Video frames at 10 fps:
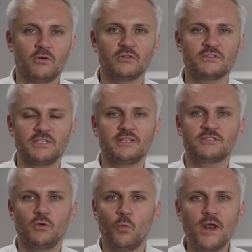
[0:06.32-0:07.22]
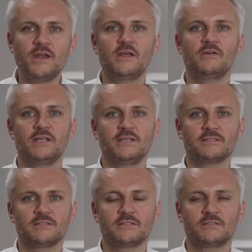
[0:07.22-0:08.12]
course is when there
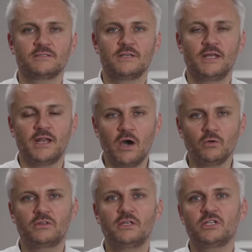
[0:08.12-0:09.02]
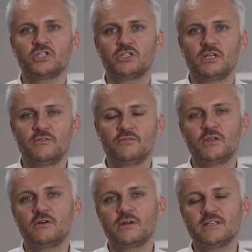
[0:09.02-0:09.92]
is an outage, if
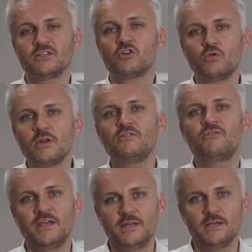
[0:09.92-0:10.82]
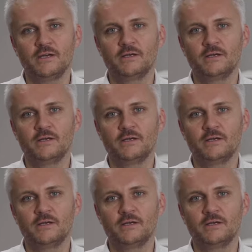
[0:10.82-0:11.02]
there is a grid failure,